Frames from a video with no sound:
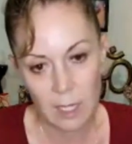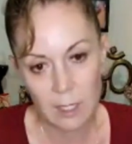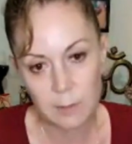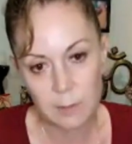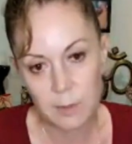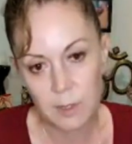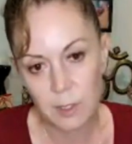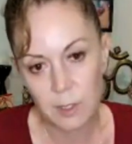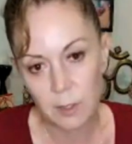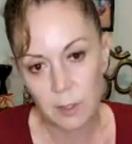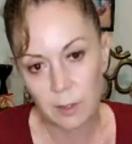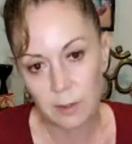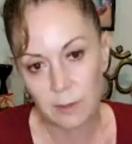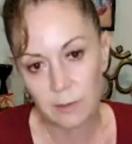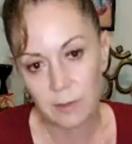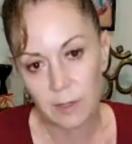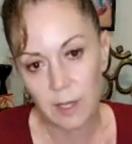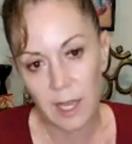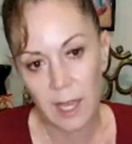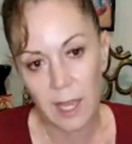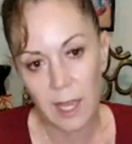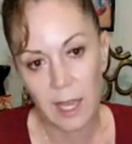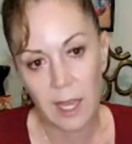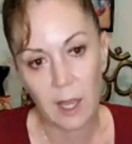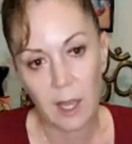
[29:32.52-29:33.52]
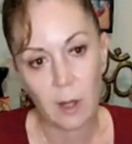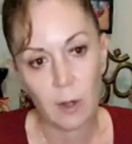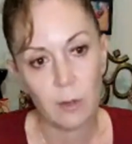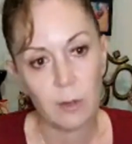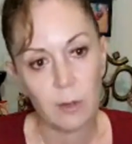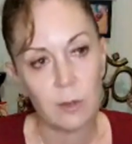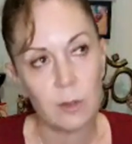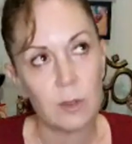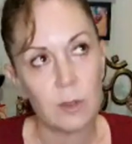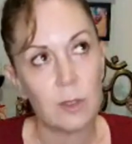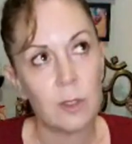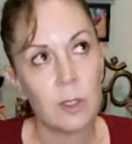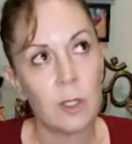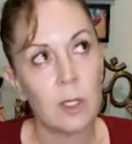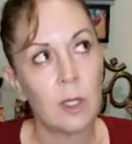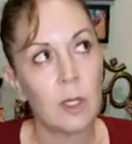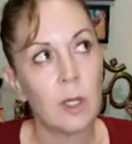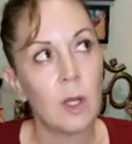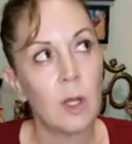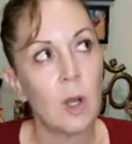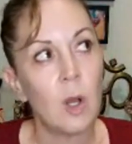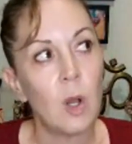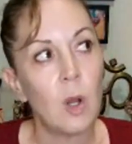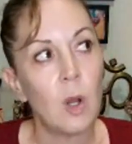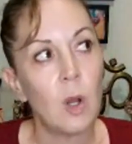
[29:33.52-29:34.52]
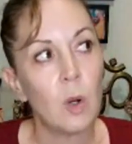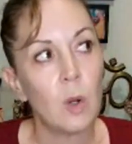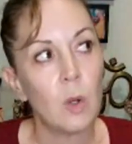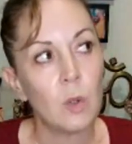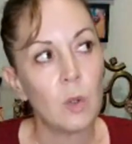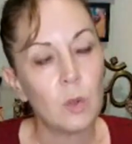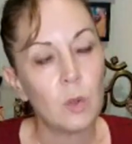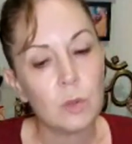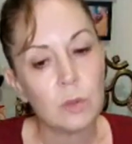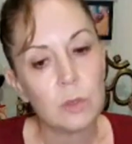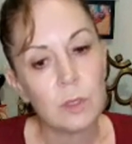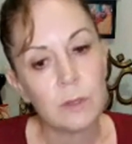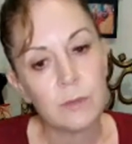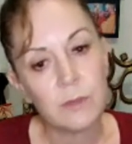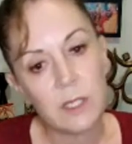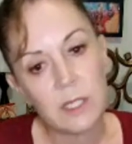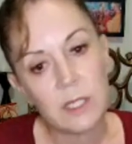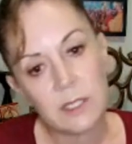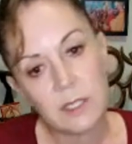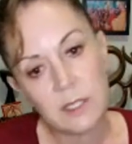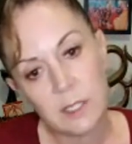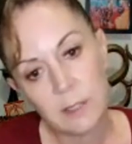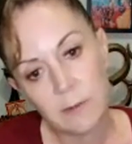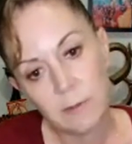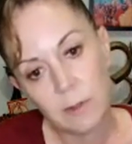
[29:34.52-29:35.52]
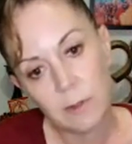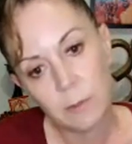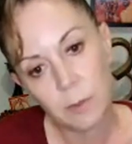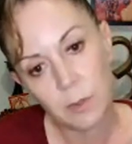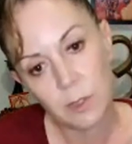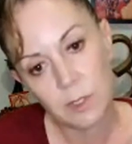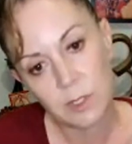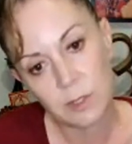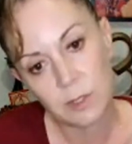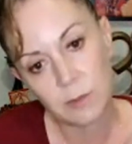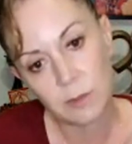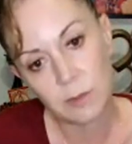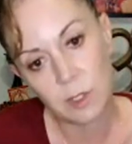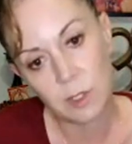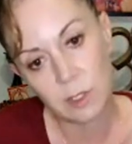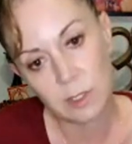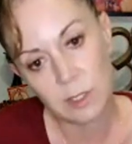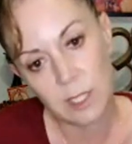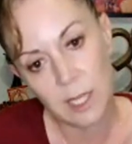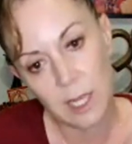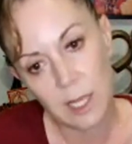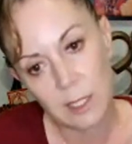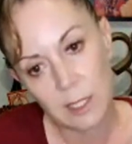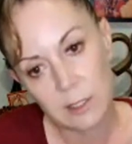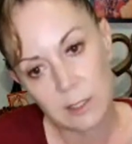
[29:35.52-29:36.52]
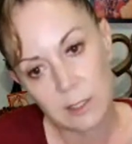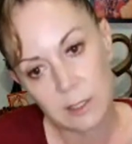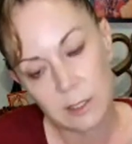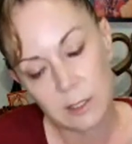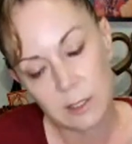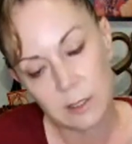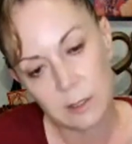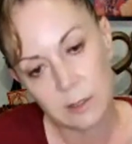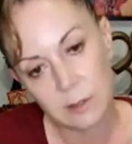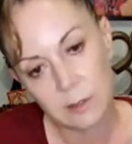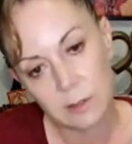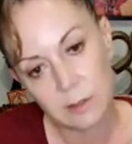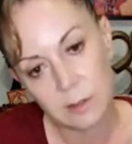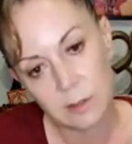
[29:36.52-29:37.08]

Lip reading: And observe how all of these different points of contact